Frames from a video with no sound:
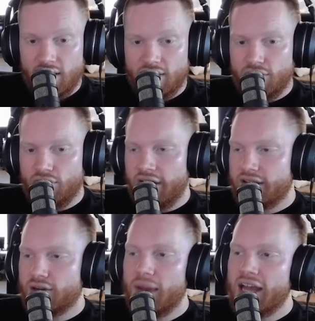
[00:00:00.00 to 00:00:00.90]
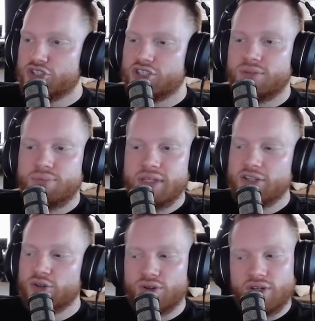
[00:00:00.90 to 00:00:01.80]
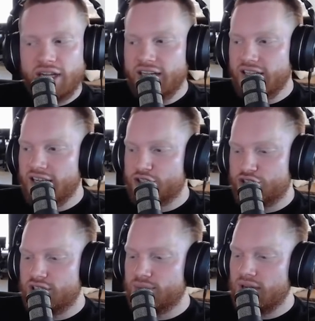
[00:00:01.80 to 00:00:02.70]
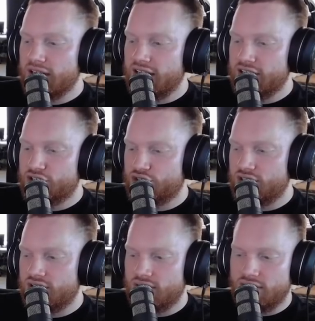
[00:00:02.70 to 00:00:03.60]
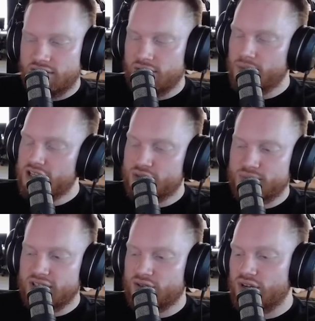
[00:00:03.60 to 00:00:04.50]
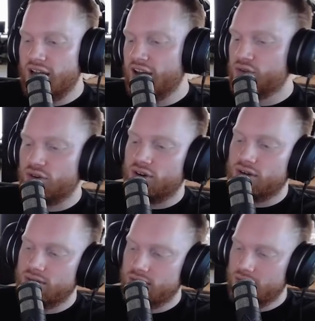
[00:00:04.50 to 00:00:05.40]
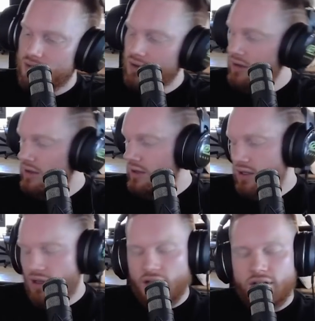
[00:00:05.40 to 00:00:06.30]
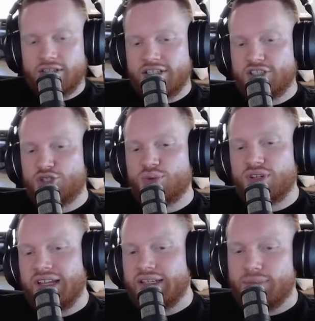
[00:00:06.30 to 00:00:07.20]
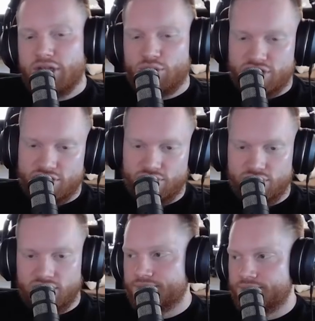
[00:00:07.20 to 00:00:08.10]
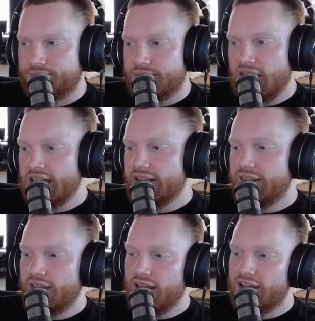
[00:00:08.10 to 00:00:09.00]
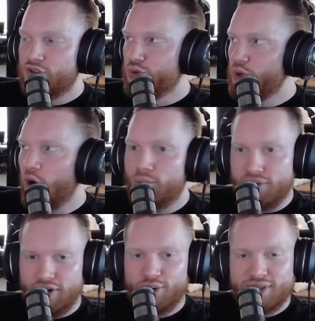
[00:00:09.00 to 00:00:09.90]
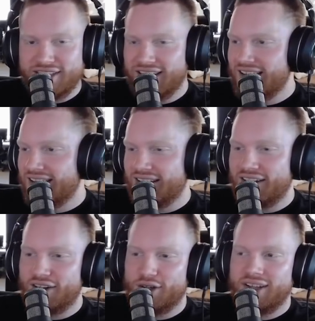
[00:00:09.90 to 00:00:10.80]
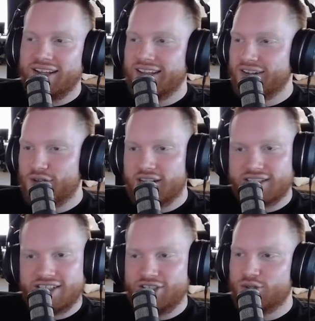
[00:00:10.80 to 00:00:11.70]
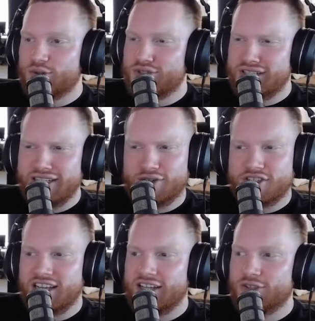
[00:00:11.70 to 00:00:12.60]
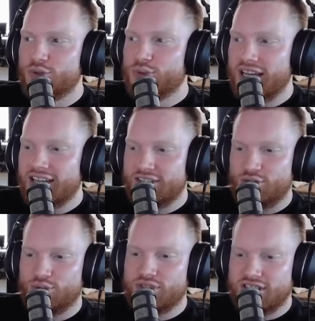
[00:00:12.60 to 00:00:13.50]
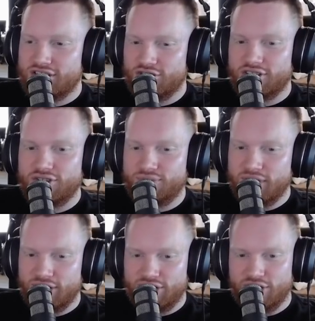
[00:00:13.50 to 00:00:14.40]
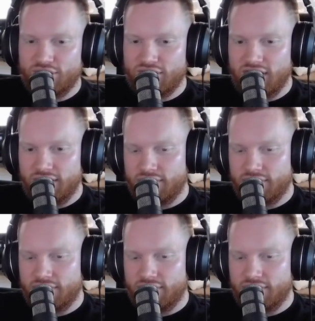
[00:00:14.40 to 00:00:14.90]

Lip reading: Like, imagine being on ADHD medication. Imagine being on Adderall since you were in, like, middle school. And then you go pro in COD, and next thing you know, CDL saying, you can't use this drug you've been on your whole life.